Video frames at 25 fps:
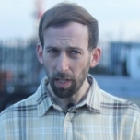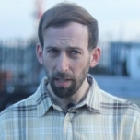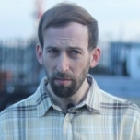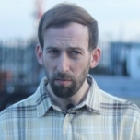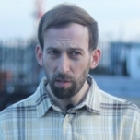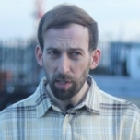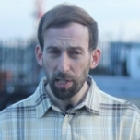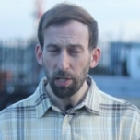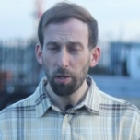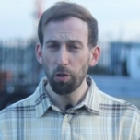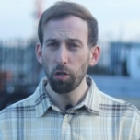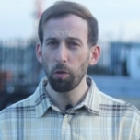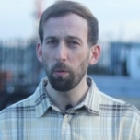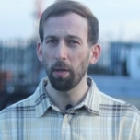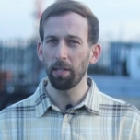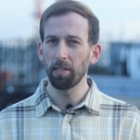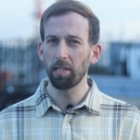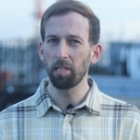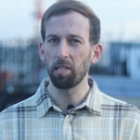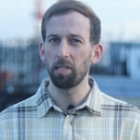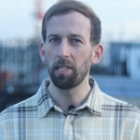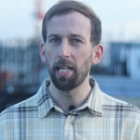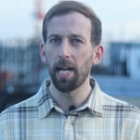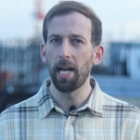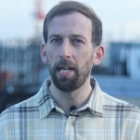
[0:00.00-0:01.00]
until you
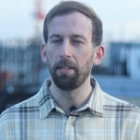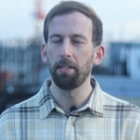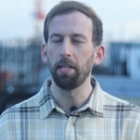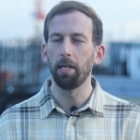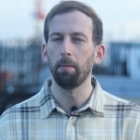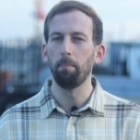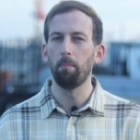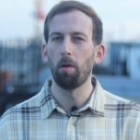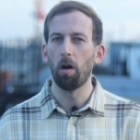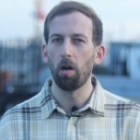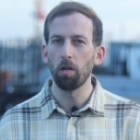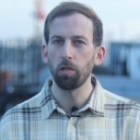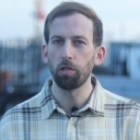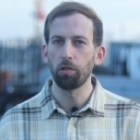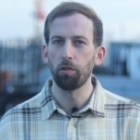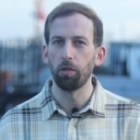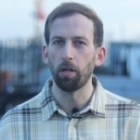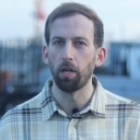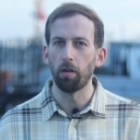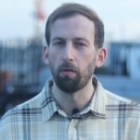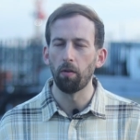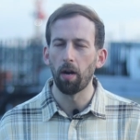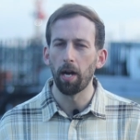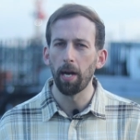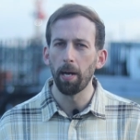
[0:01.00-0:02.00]
understand it and master
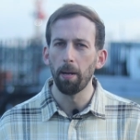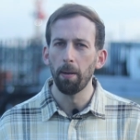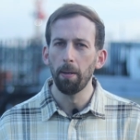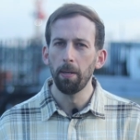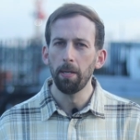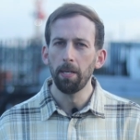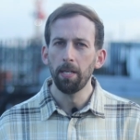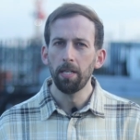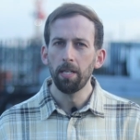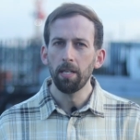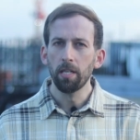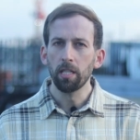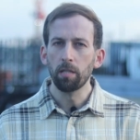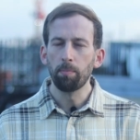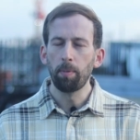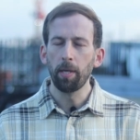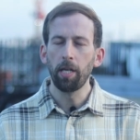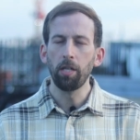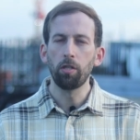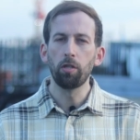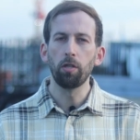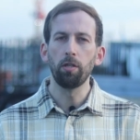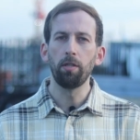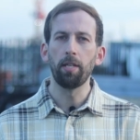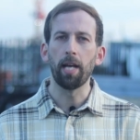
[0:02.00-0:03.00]
it, all right?
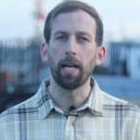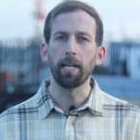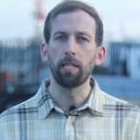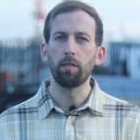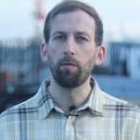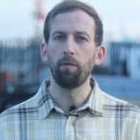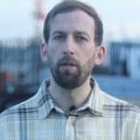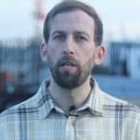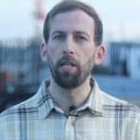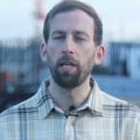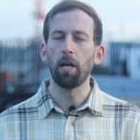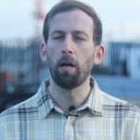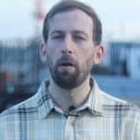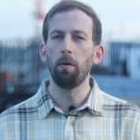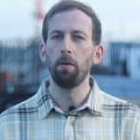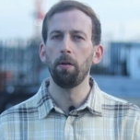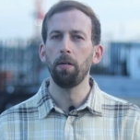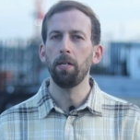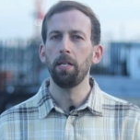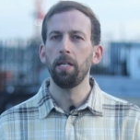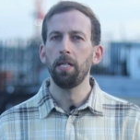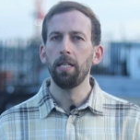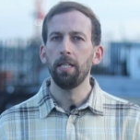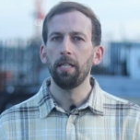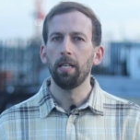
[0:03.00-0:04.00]
Speak to you next video.
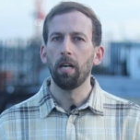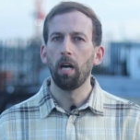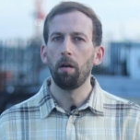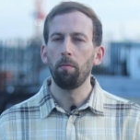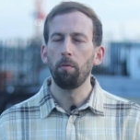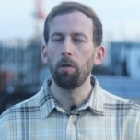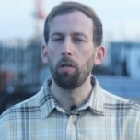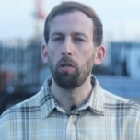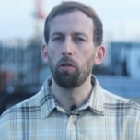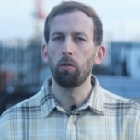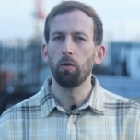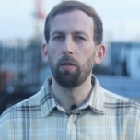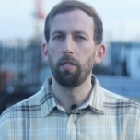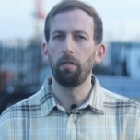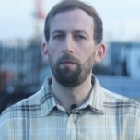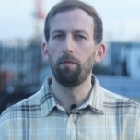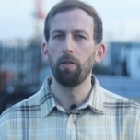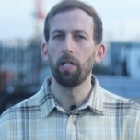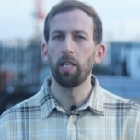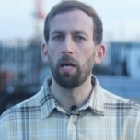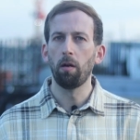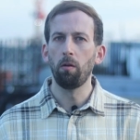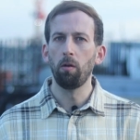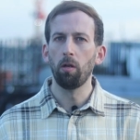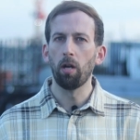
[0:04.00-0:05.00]
Hope you enjoyed the
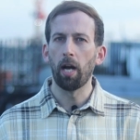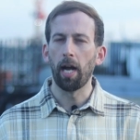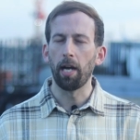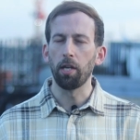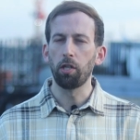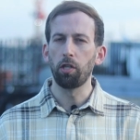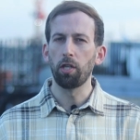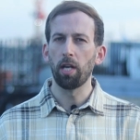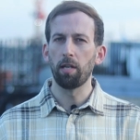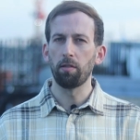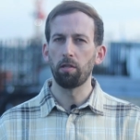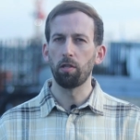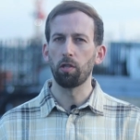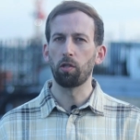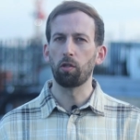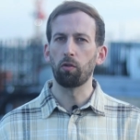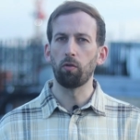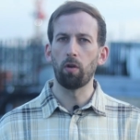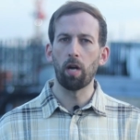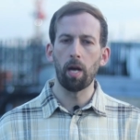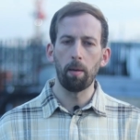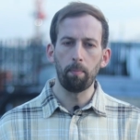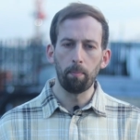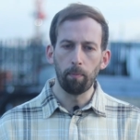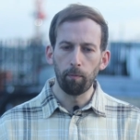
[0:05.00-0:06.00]
video. Like, share,
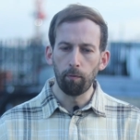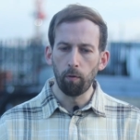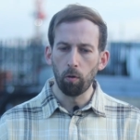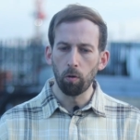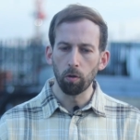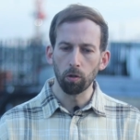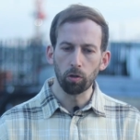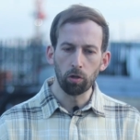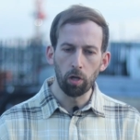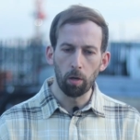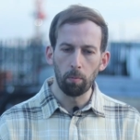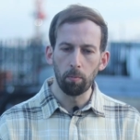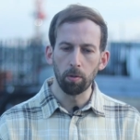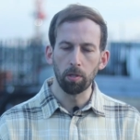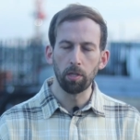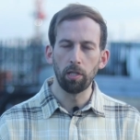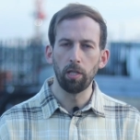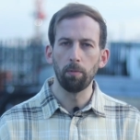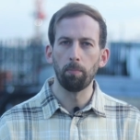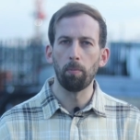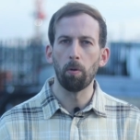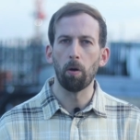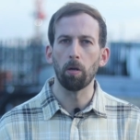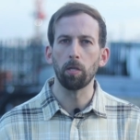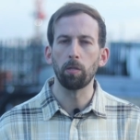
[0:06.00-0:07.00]
subscribe. Thoughts, comments
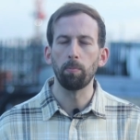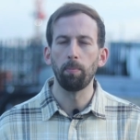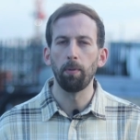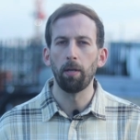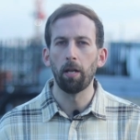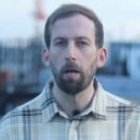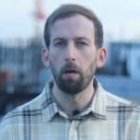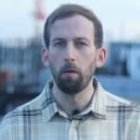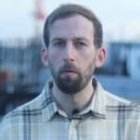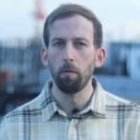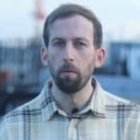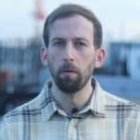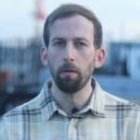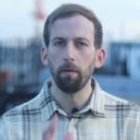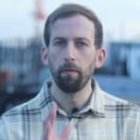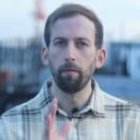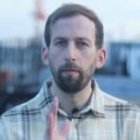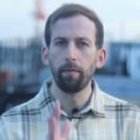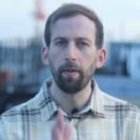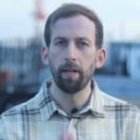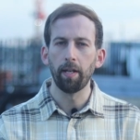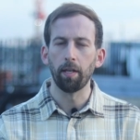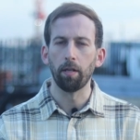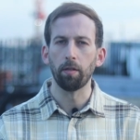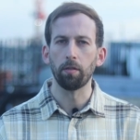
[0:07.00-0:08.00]
in the box below.
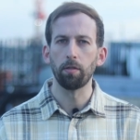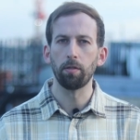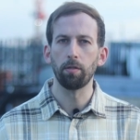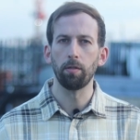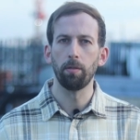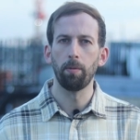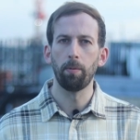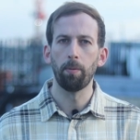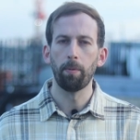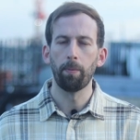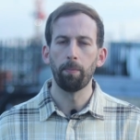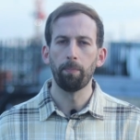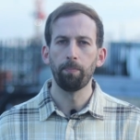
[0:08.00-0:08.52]
Fearless.